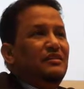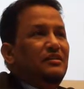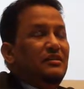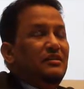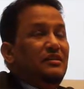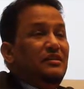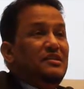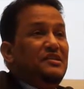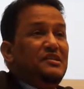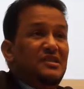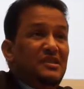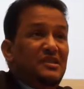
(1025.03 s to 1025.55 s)

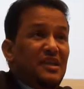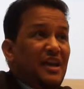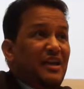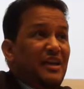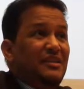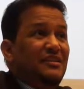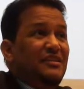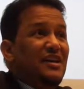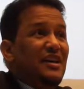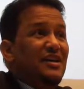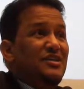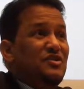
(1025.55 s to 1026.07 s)
The
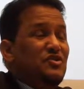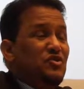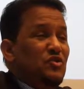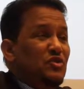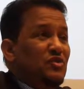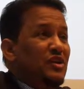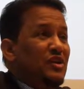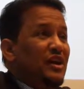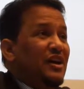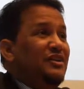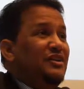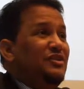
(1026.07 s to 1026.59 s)
state has
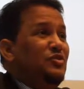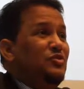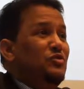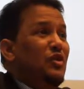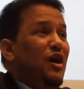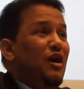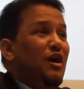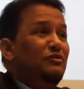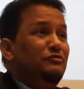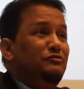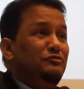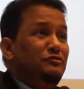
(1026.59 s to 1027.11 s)
no right to
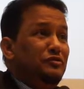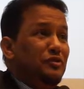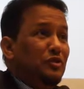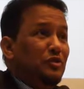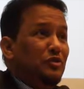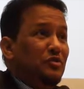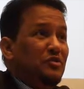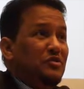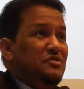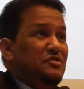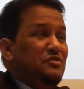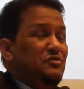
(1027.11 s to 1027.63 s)

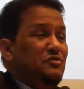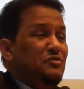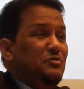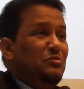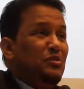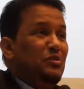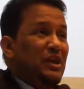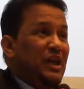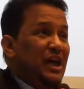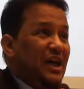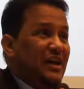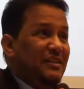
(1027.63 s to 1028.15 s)
enforce
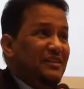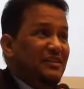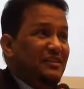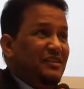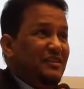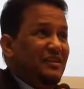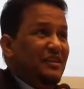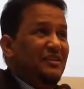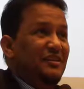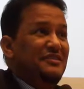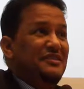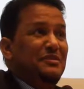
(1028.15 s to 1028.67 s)

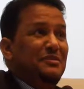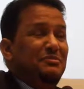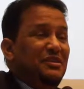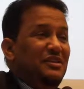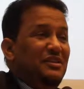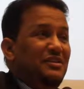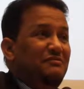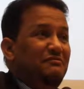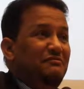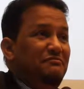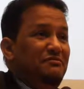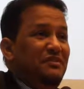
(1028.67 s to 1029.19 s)
morality except
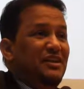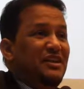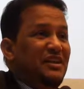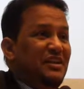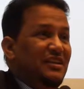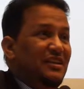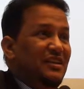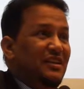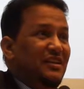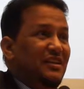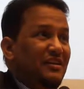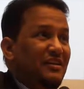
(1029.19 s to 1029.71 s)
in a very
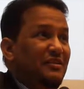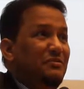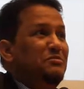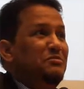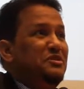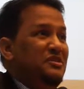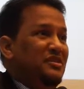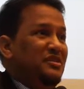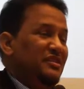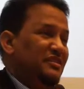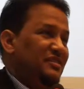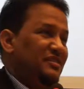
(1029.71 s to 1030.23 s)

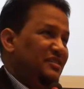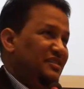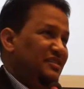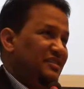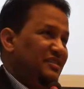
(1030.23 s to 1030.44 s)
limited